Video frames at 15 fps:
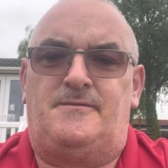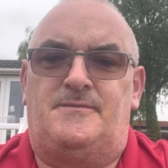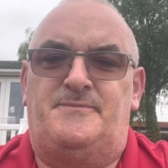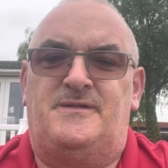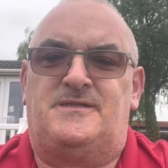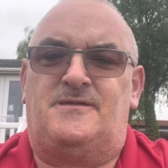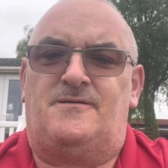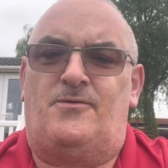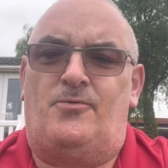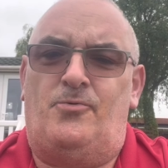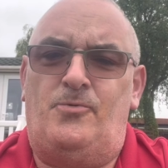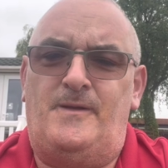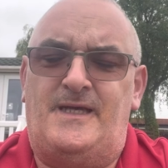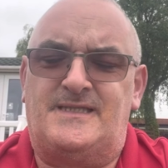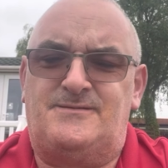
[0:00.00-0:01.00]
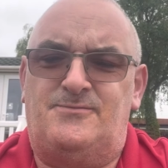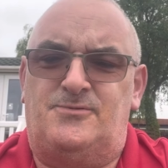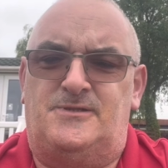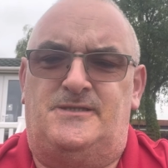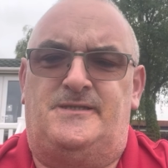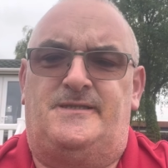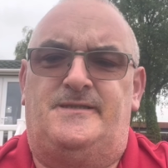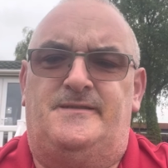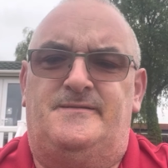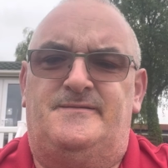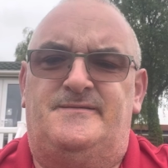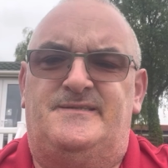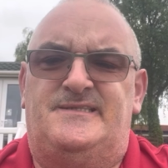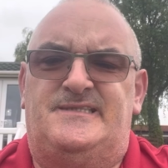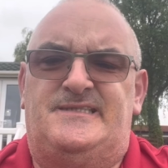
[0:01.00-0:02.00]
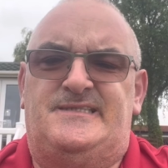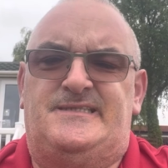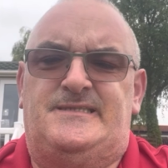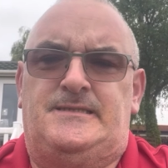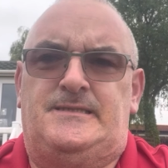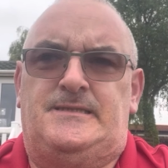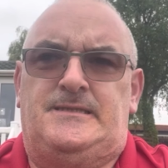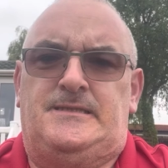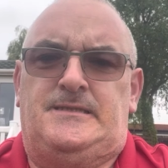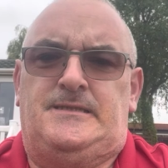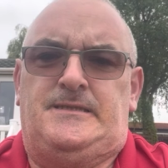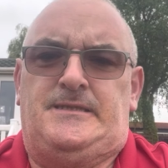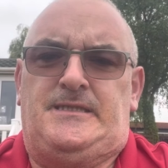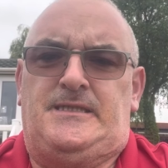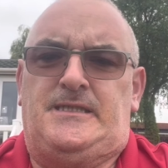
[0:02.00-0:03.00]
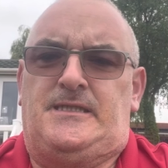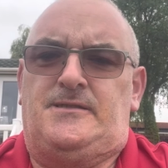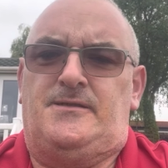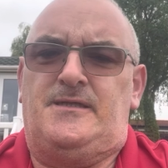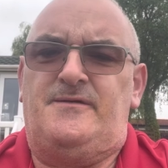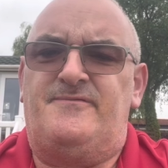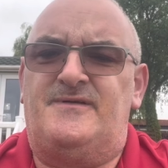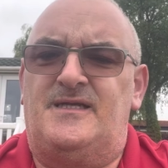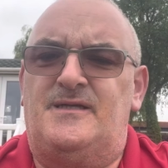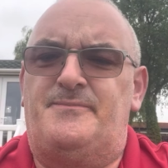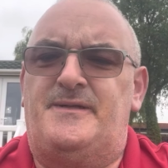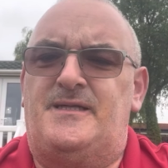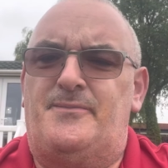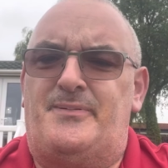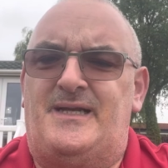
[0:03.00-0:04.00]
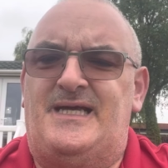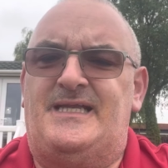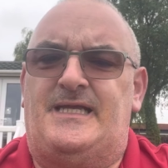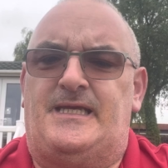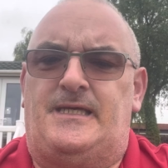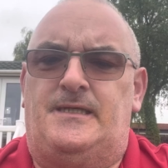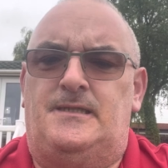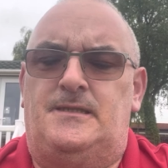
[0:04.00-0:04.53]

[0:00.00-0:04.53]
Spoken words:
But to all that to work, you've got to have done a bit of planning.